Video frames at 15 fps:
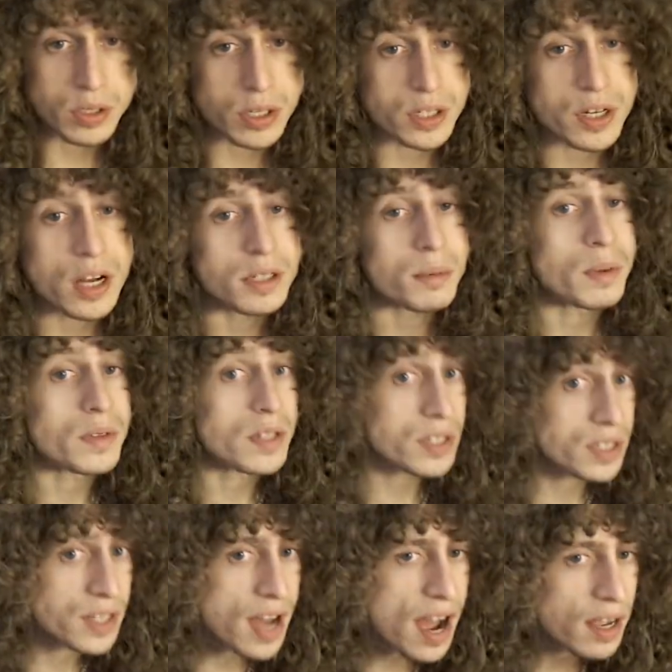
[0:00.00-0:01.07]
talked about the
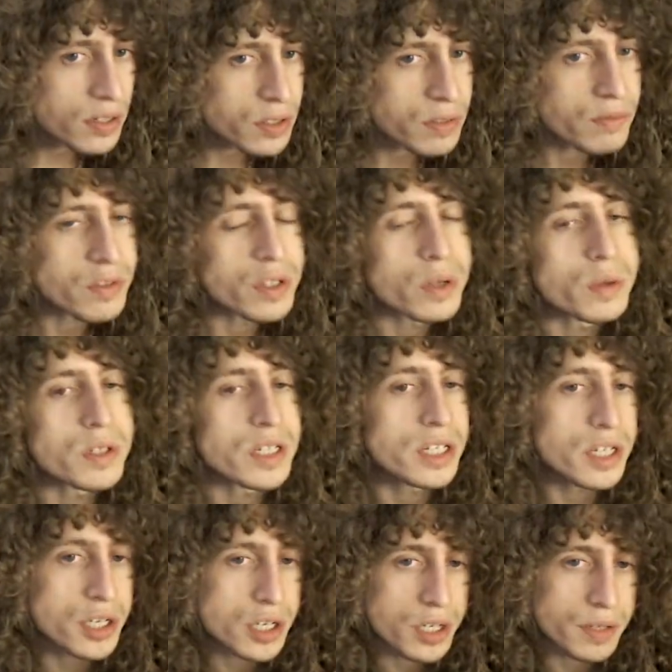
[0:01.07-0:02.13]
styles of
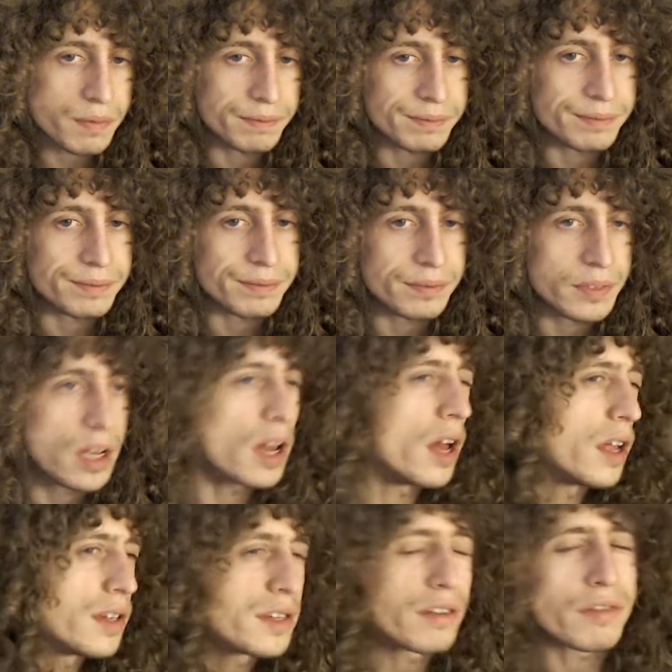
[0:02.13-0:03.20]
Jyotish,
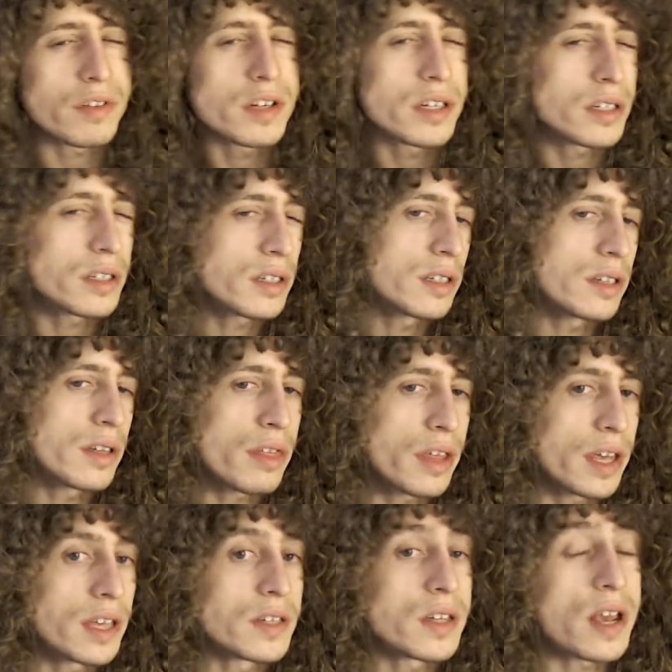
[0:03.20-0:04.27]
different
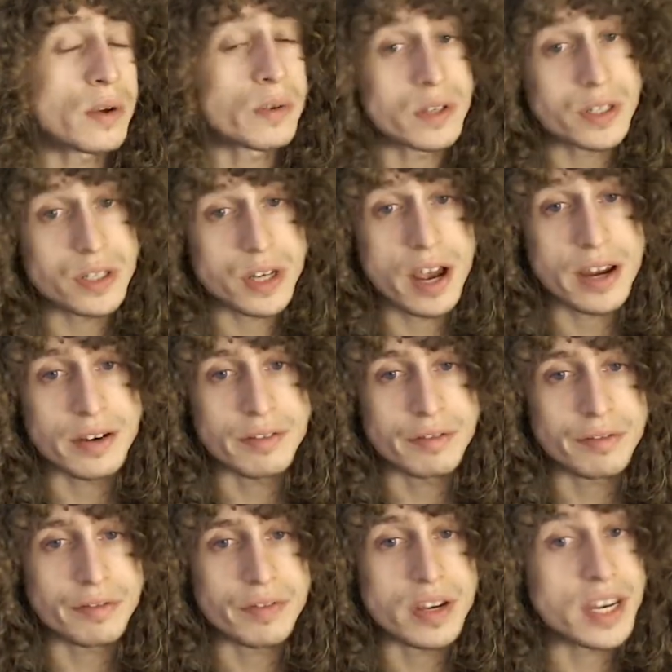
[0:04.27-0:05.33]
things outside of
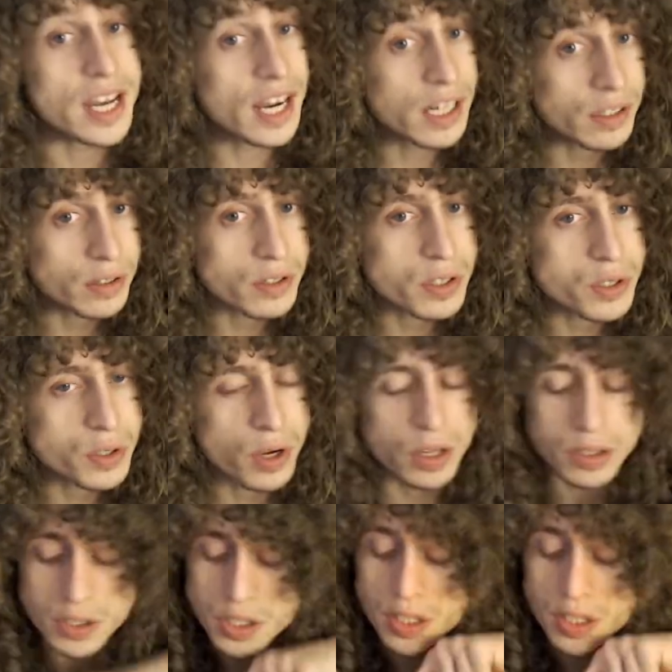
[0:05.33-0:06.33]
natal astrology.